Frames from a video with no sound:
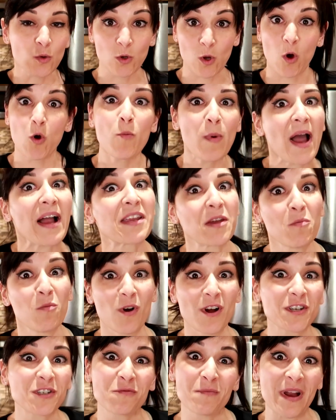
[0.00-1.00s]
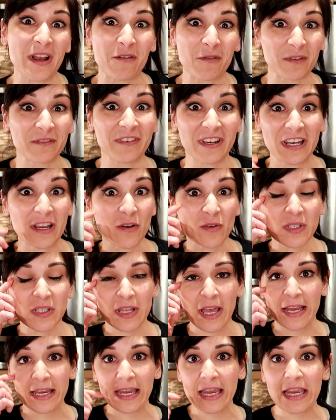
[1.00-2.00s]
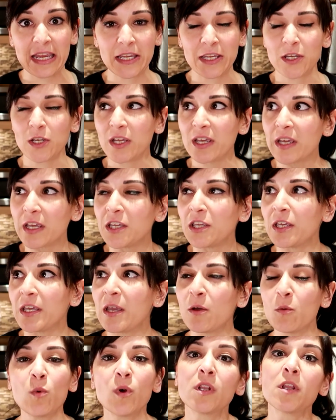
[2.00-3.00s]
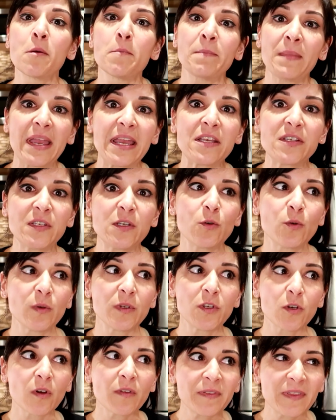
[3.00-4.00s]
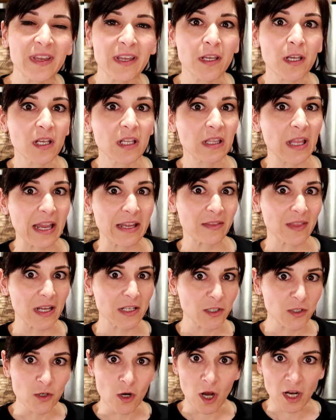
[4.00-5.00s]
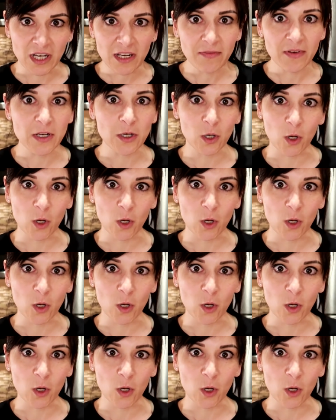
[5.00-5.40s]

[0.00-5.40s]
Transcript: Go back and watch my old videos. Like, it, it will amaze you. You'll think, like, that's not even